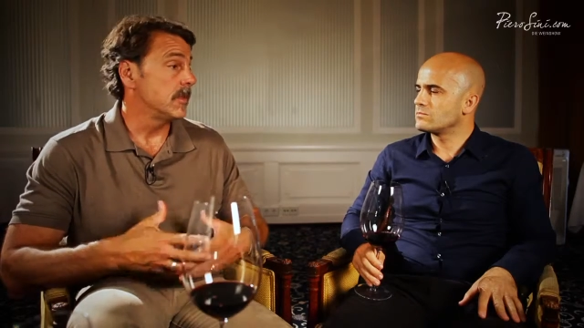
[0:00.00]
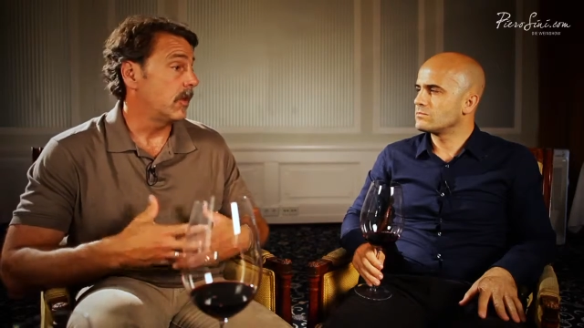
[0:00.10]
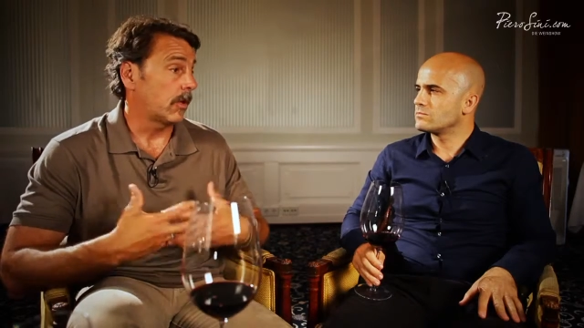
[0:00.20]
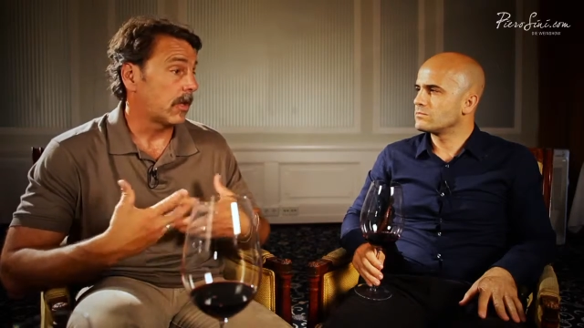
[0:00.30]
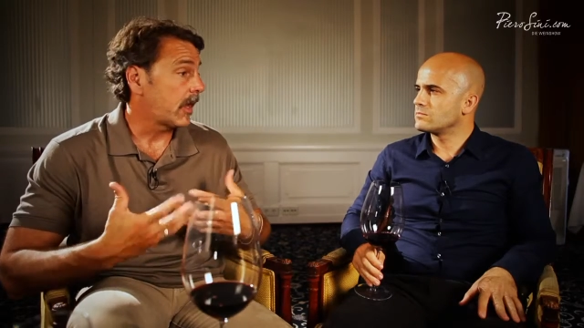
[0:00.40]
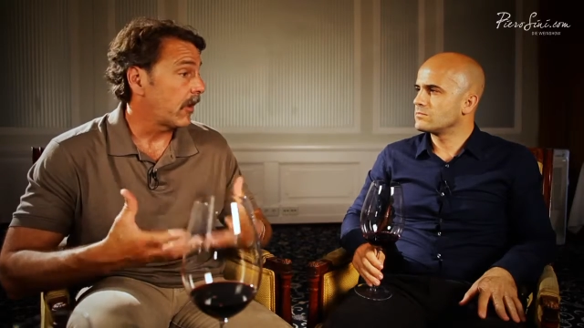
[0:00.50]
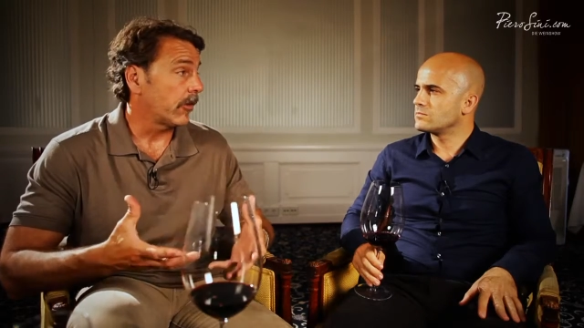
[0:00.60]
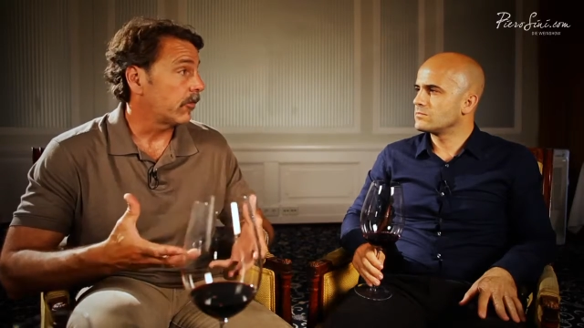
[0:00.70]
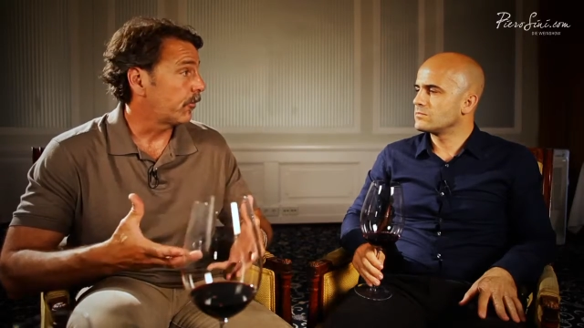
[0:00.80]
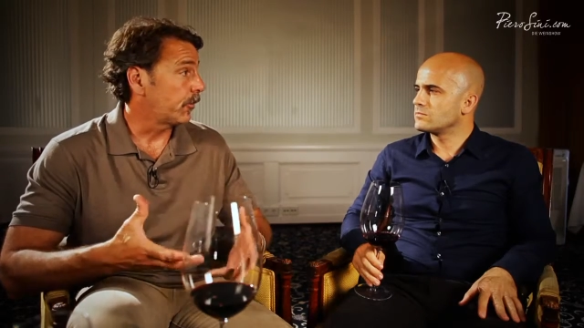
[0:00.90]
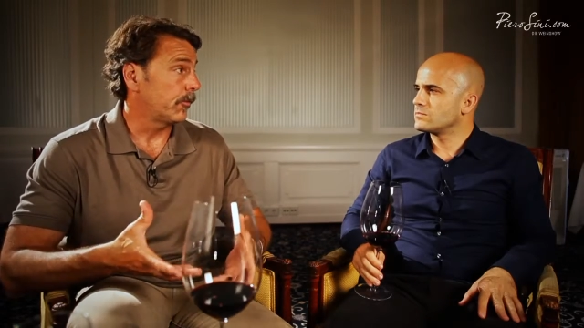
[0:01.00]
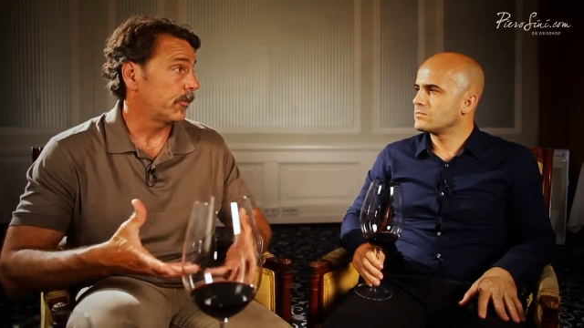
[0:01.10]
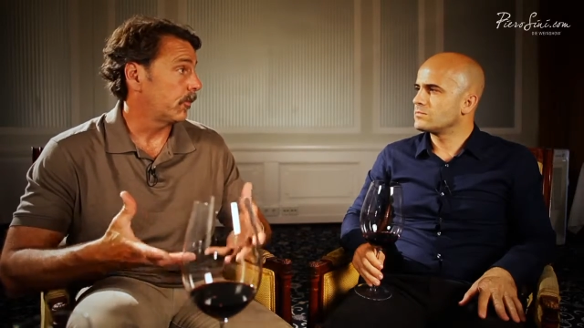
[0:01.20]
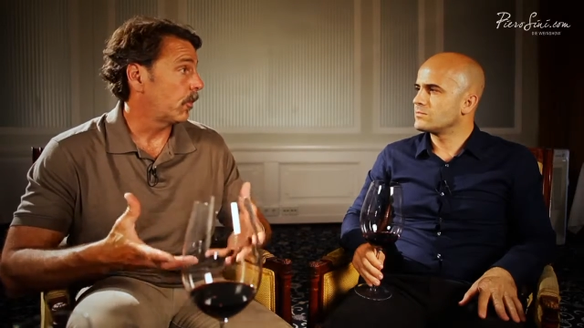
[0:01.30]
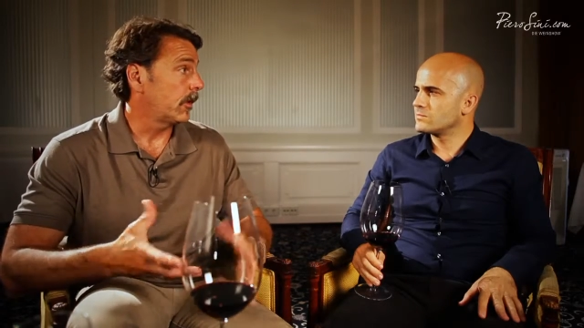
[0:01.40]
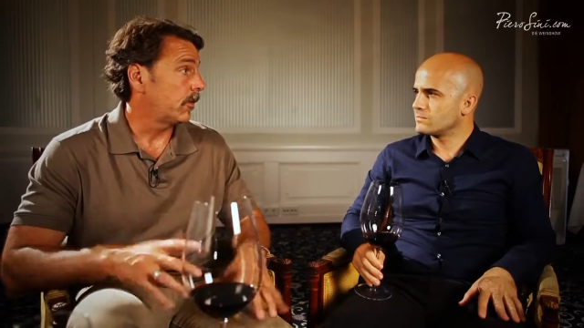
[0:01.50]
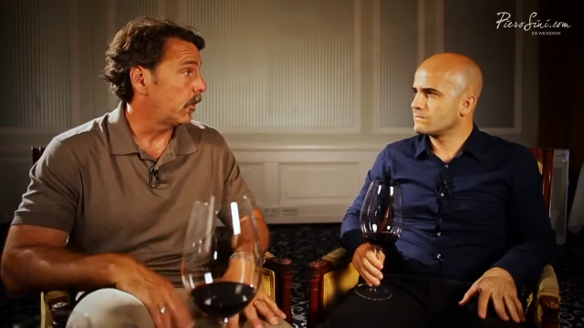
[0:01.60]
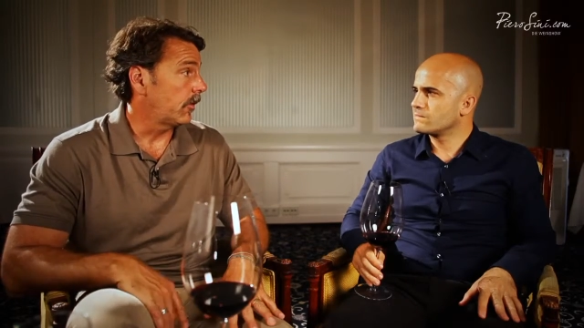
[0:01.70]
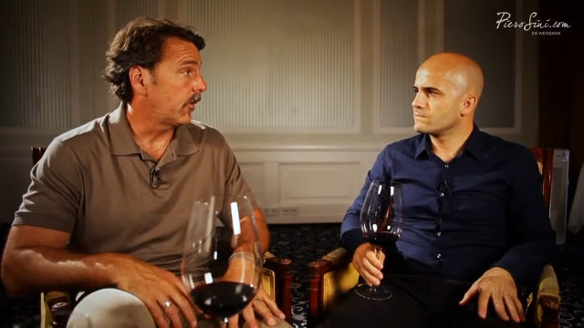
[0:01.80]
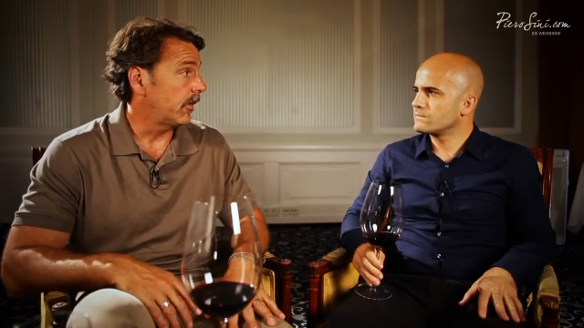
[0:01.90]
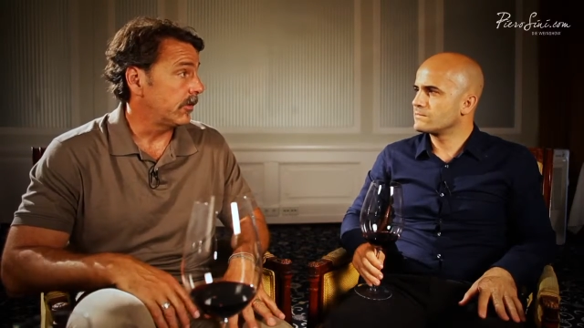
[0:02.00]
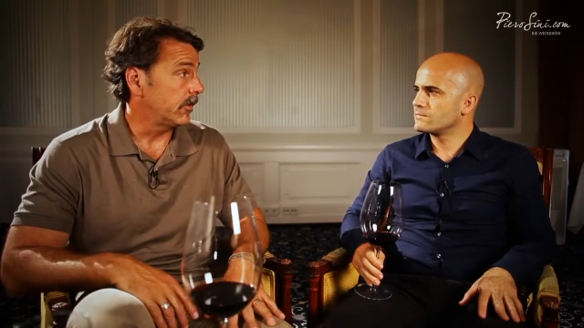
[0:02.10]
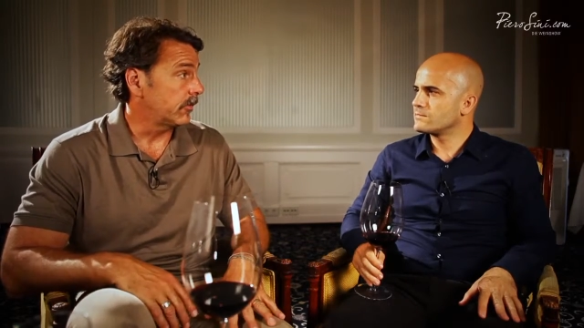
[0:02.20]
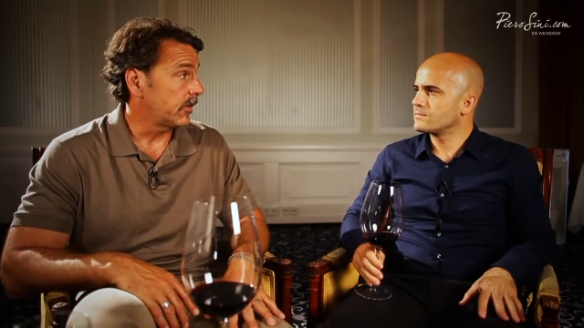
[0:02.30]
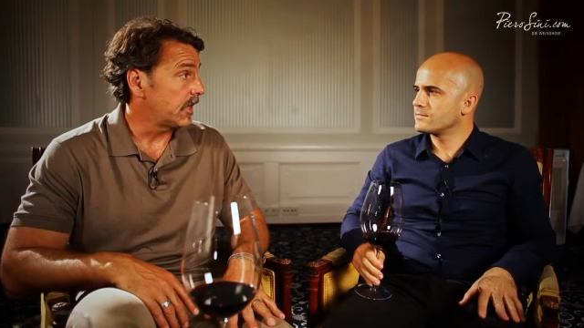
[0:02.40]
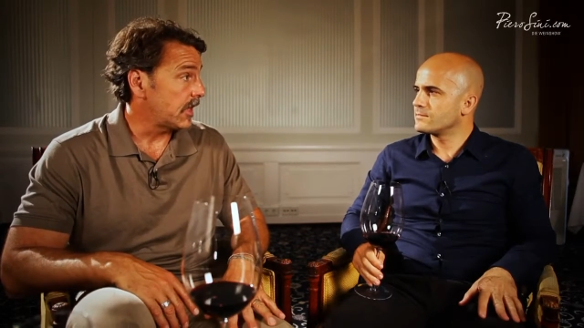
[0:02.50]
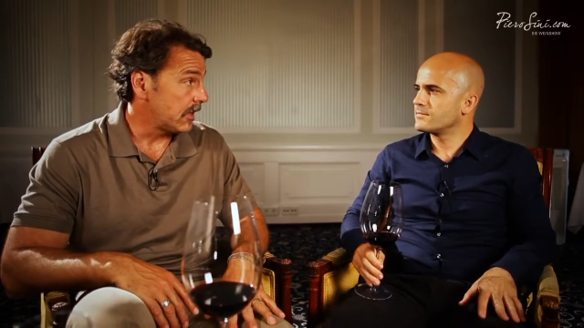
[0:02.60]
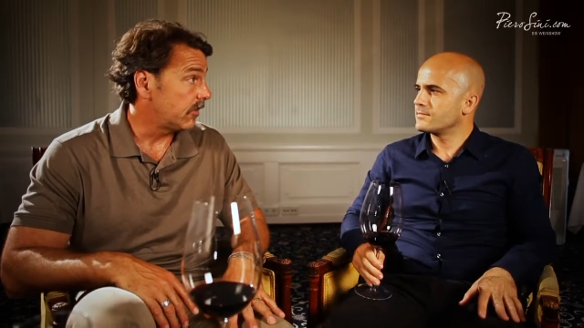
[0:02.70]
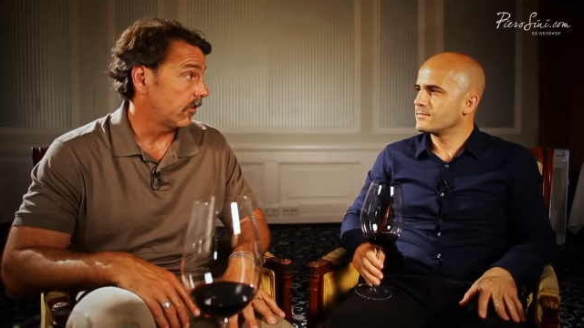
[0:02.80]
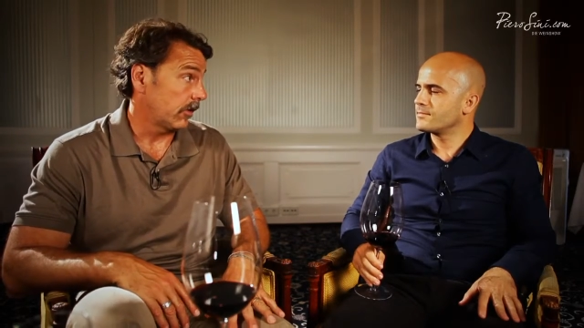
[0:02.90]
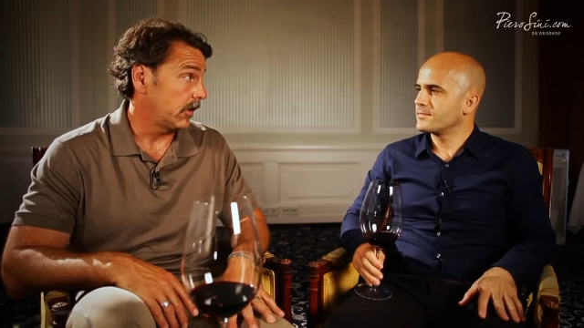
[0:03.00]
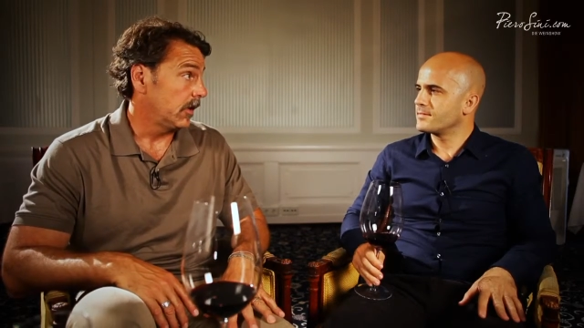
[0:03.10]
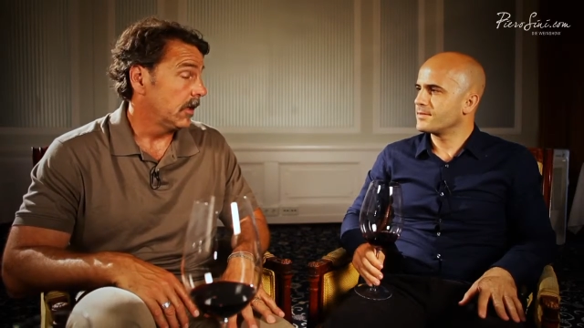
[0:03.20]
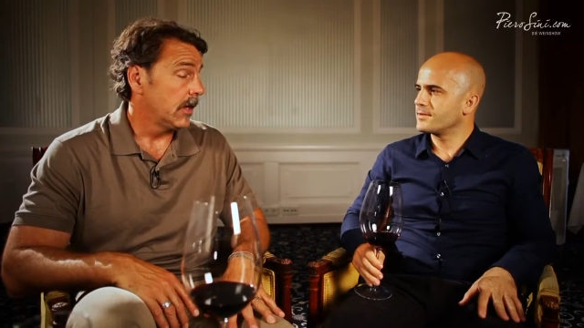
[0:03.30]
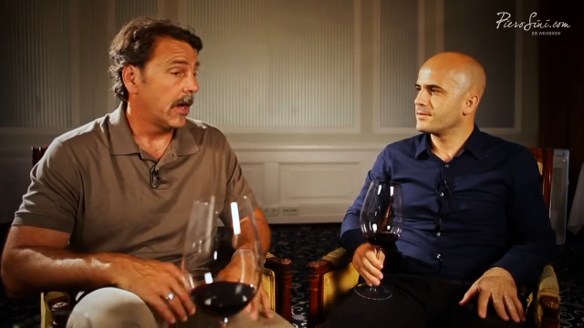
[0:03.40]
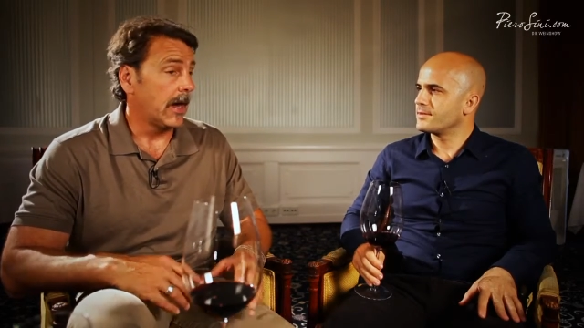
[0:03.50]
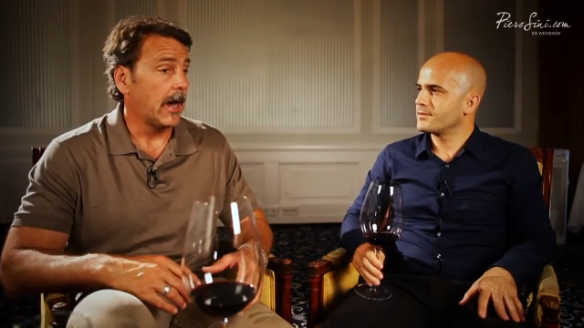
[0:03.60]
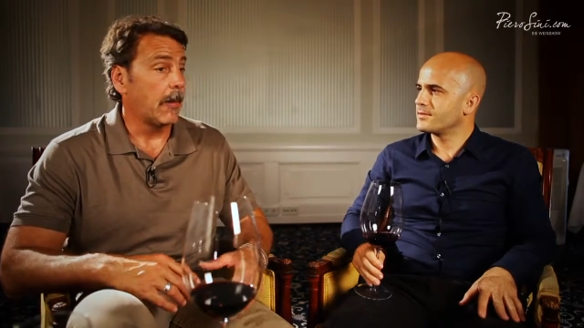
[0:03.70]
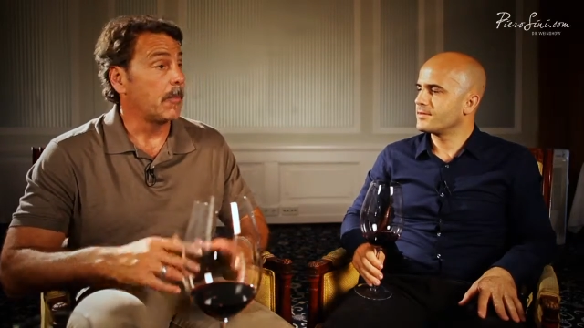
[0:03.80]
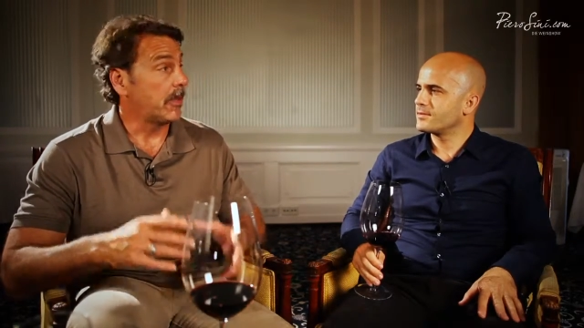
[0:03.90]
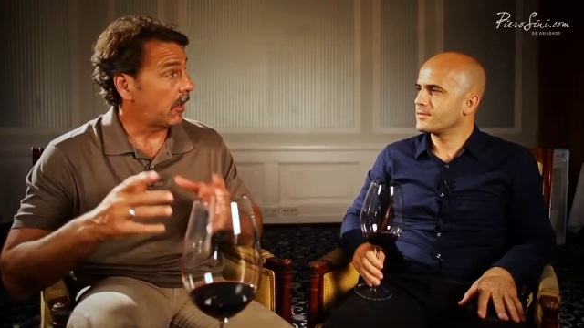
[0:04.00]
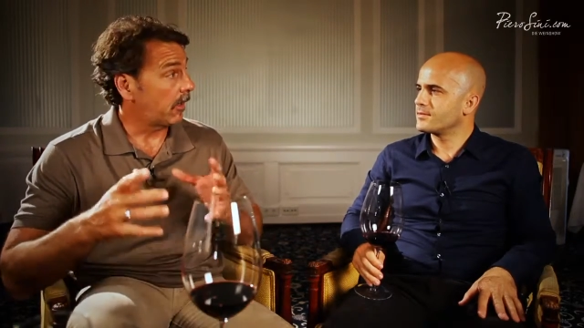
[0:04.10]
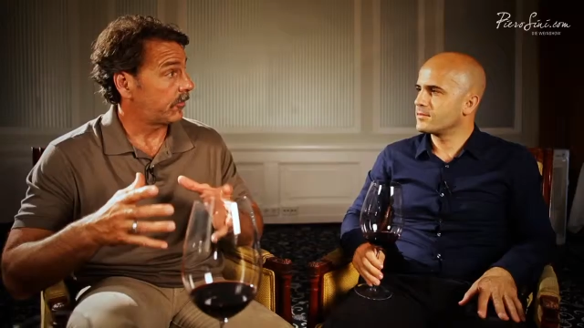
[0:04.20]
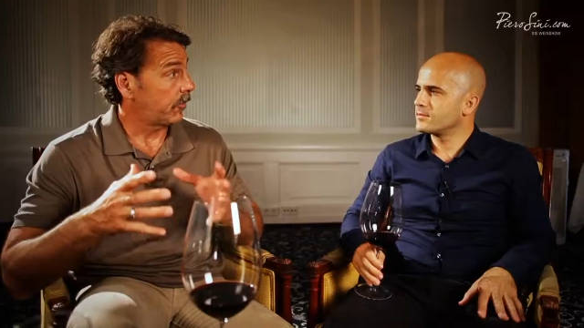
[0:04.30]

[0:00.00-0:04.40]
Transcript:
Speaker 1: you know, carries fruit for 20, 25 years easily because